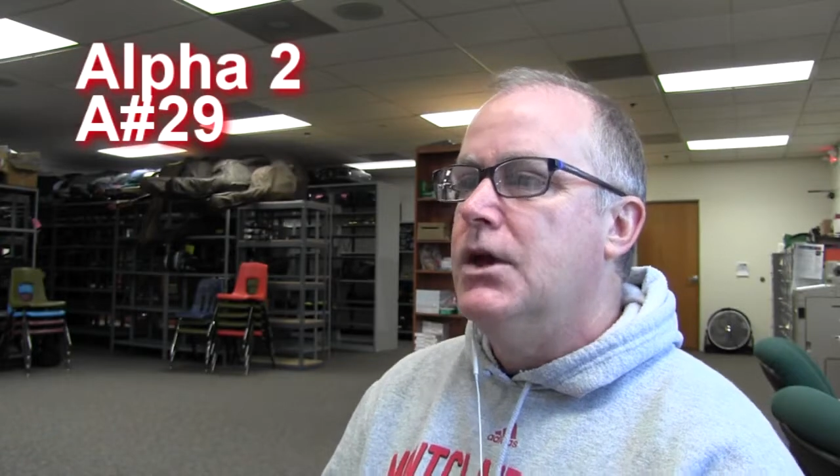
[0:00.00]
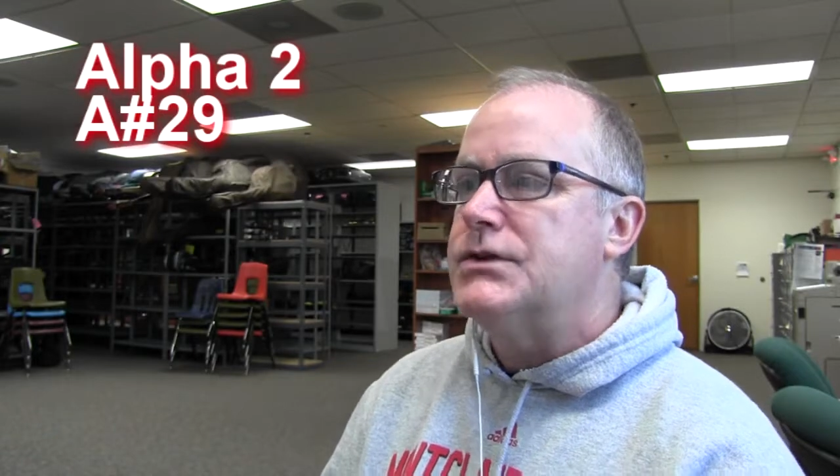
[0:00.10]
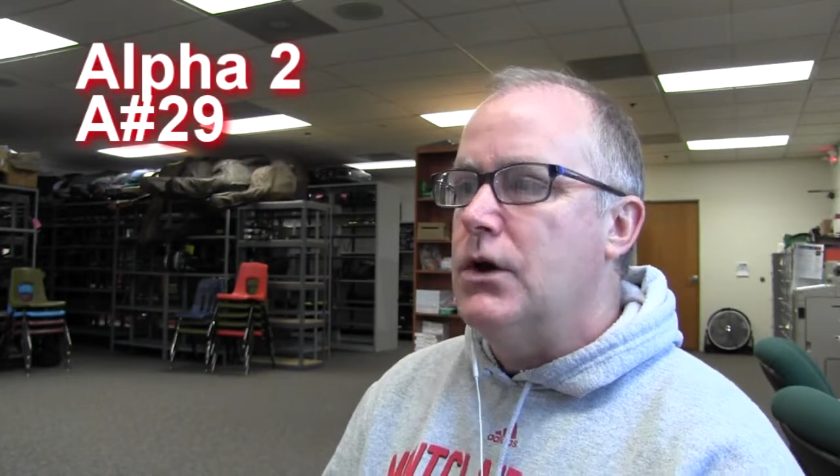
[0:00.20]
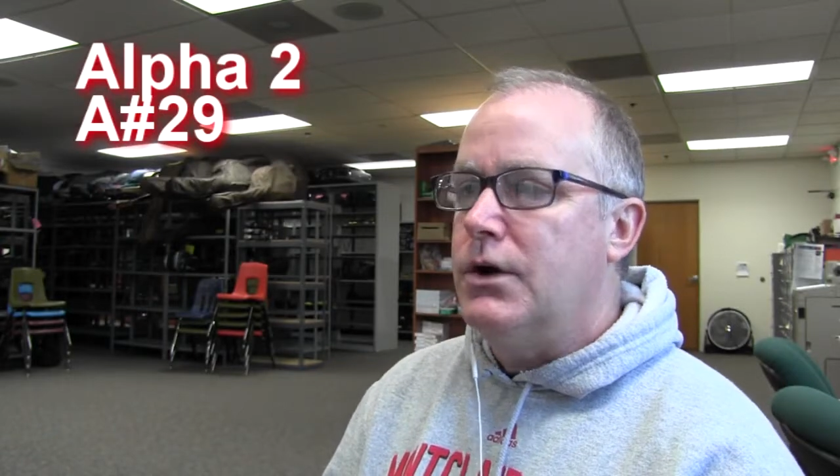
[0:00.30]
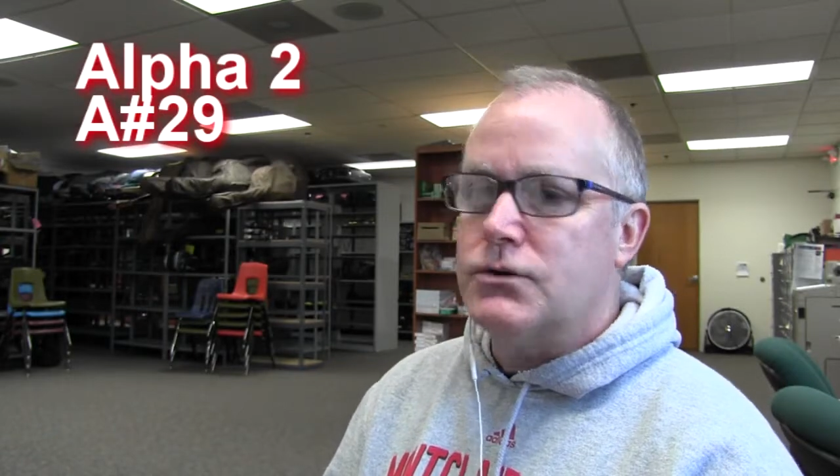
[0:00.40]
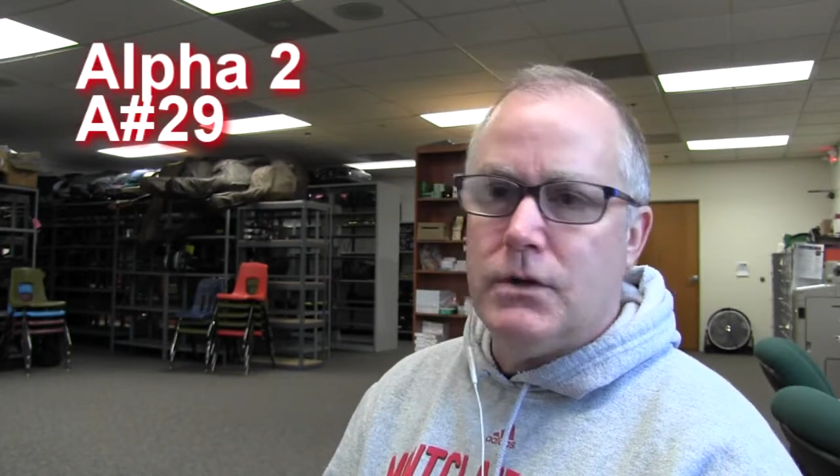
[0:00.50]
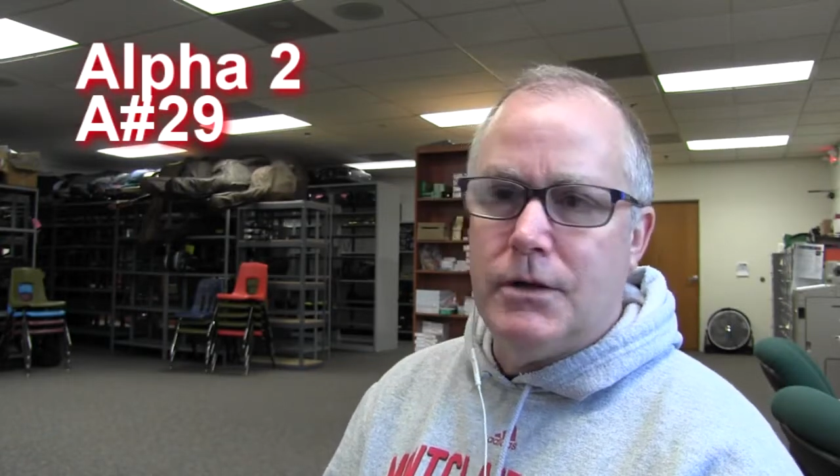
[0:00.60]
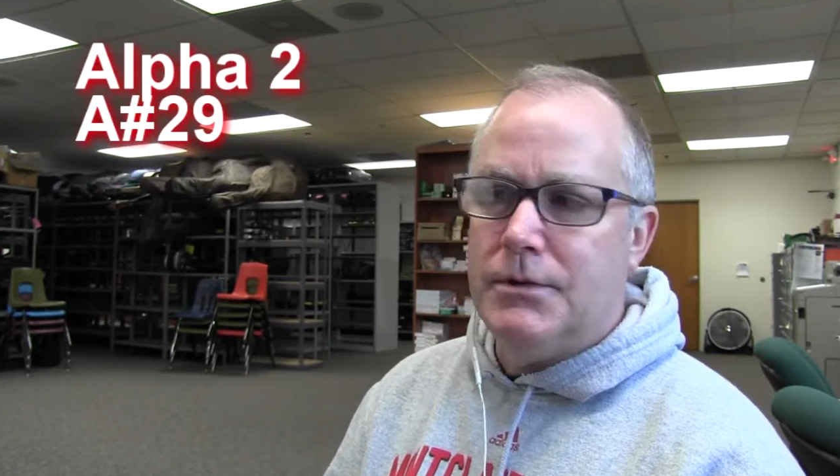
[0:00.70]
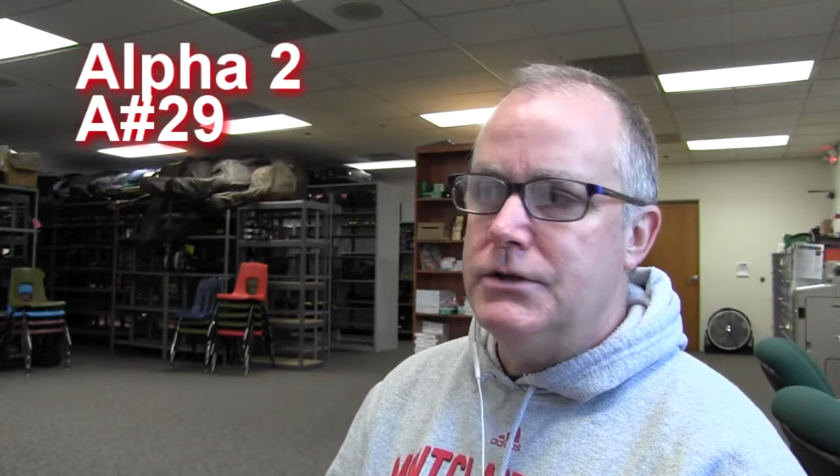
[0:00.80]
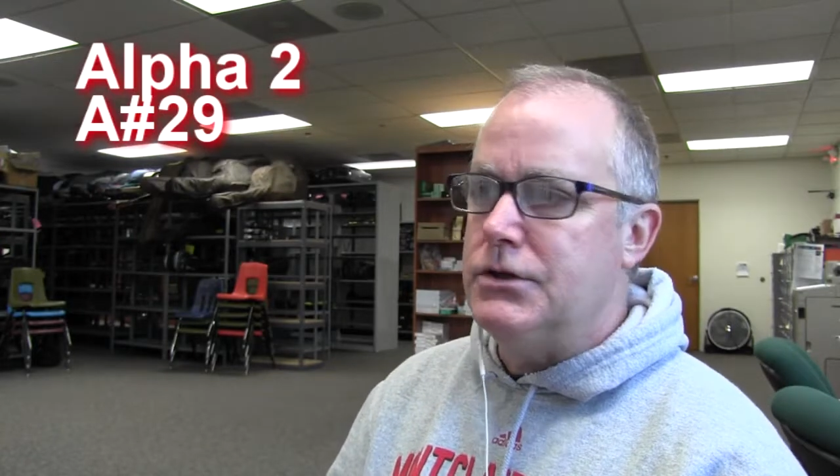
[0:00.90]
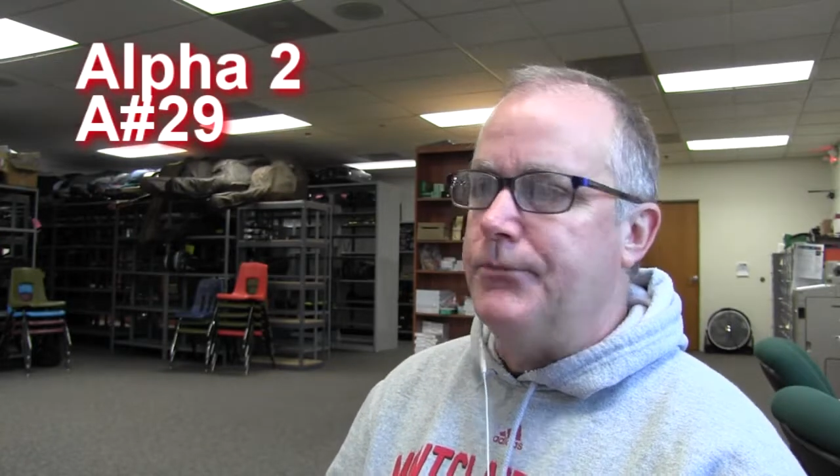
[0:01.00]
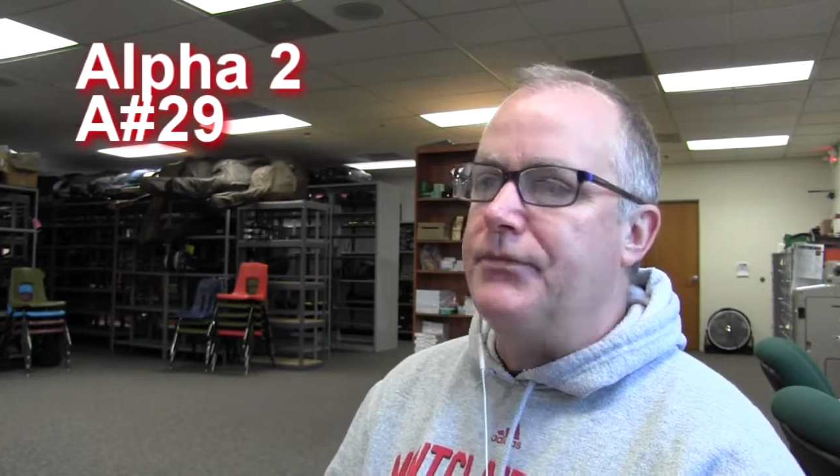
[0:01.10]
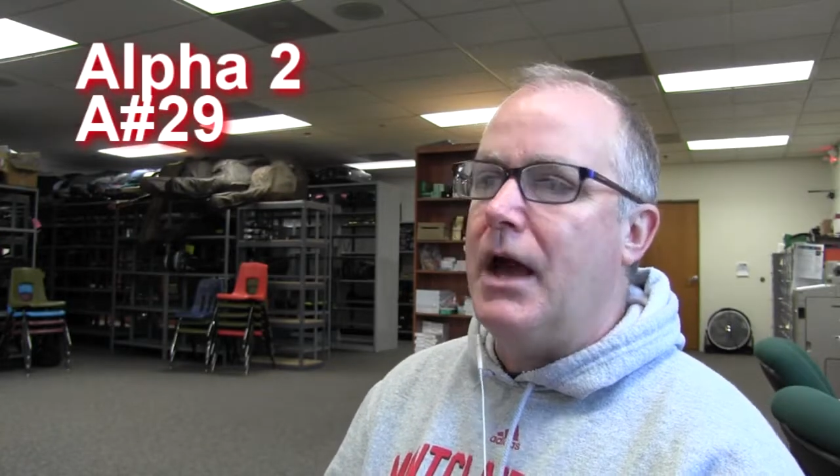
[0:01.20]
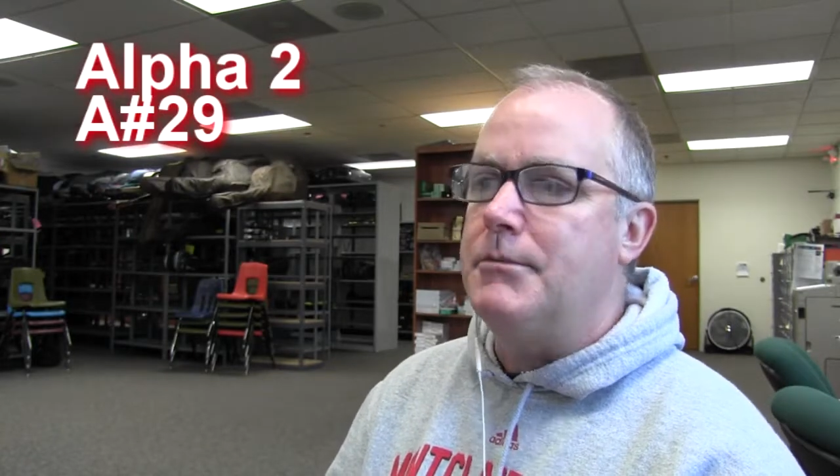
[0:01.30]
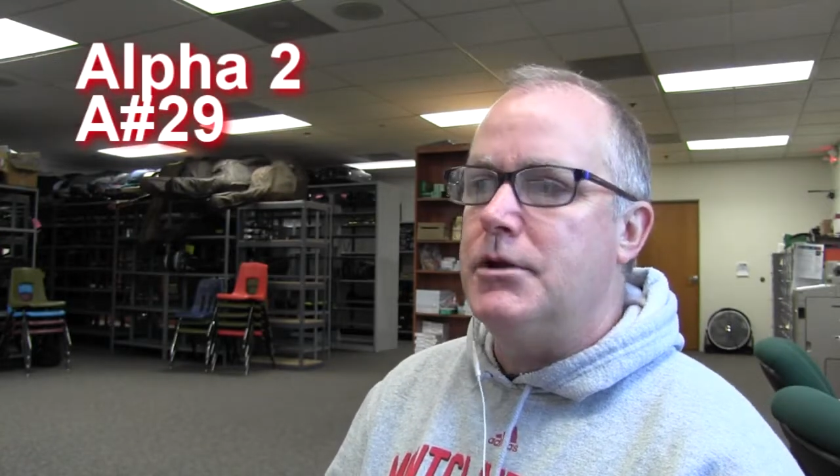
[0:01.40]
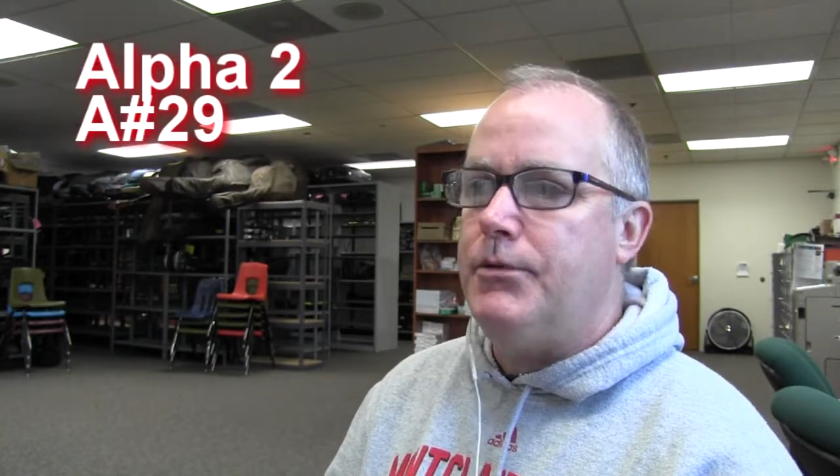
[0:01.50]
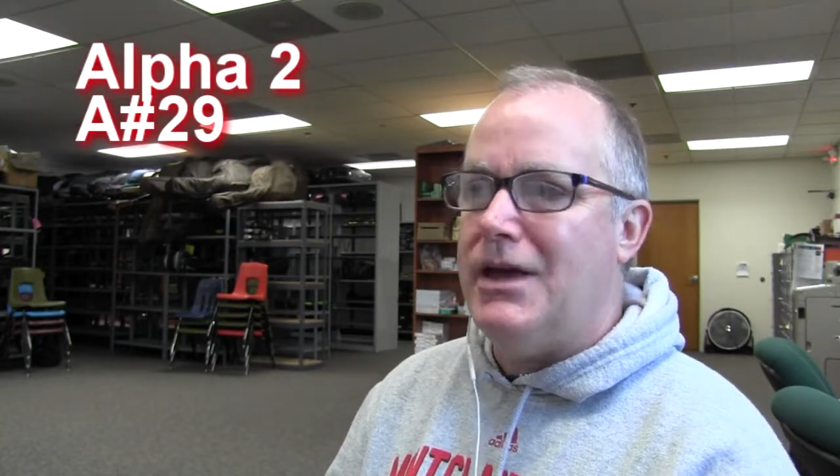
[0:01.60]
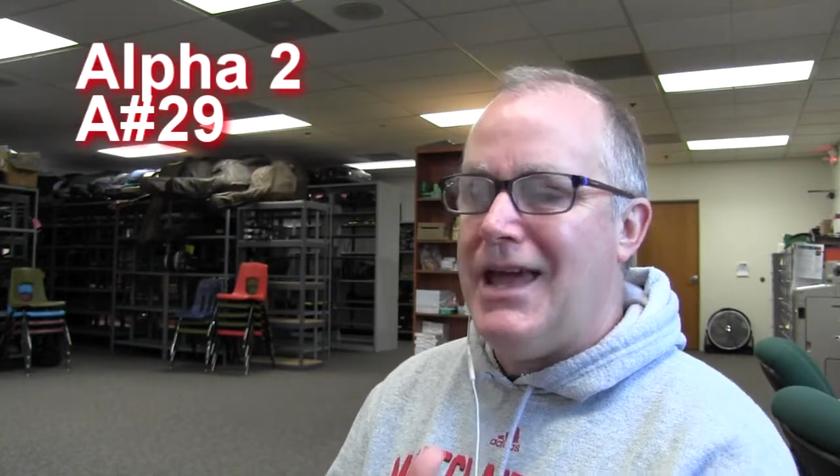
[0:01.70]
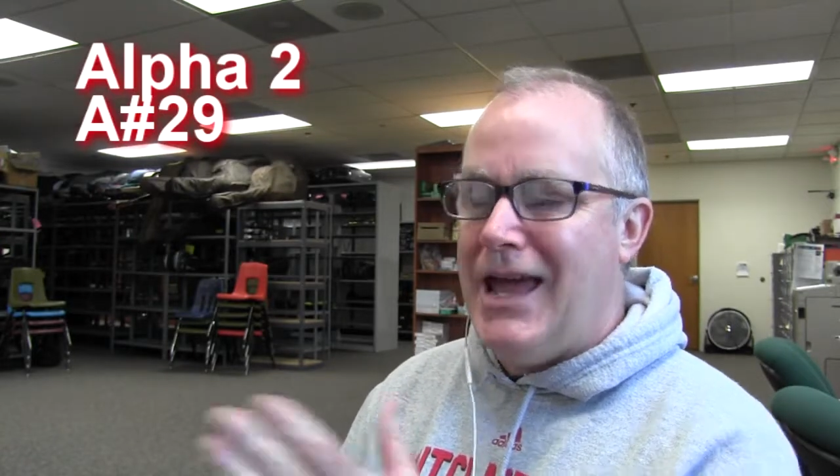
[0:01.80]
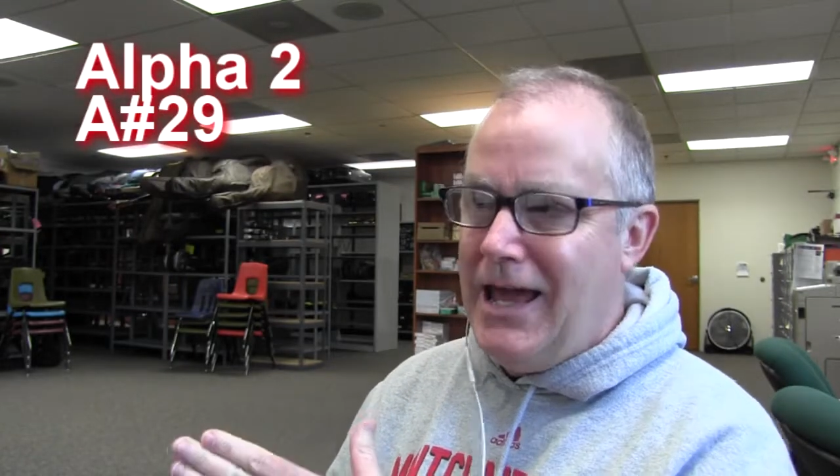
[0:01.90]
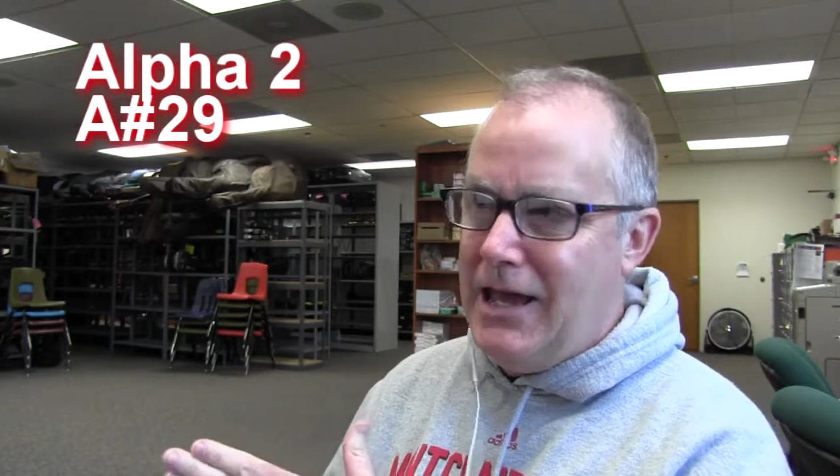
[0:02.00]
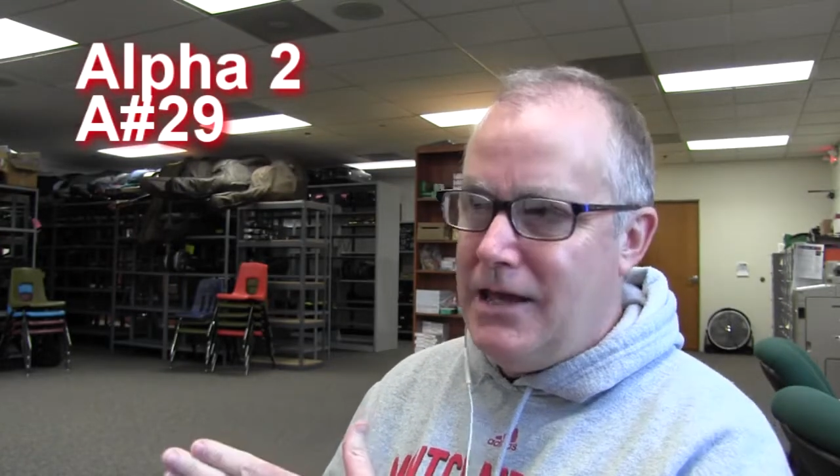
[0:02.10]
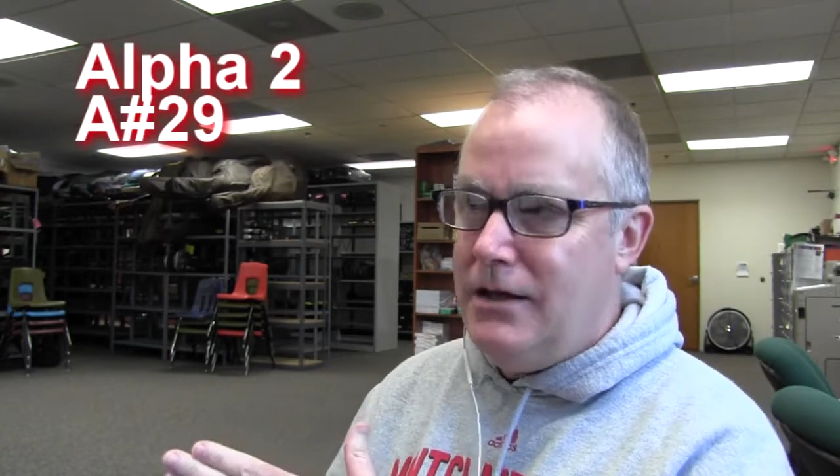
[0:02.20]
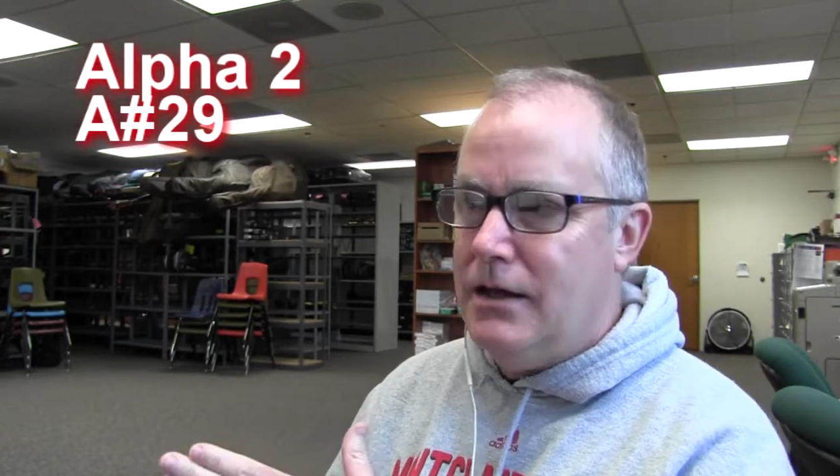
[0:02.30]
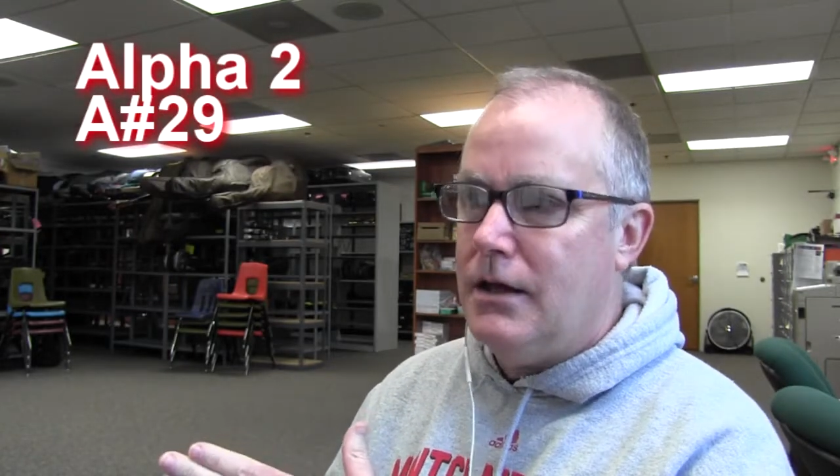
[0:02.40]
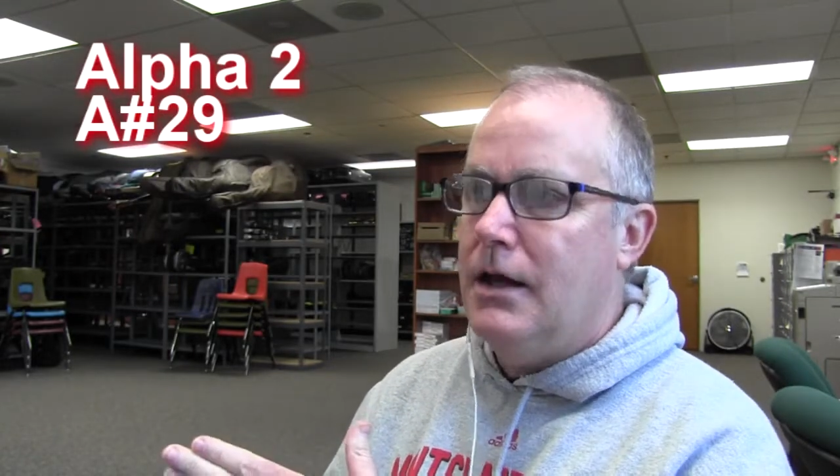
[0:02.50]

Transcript: So here's what I'm going to do. I'm going to play A,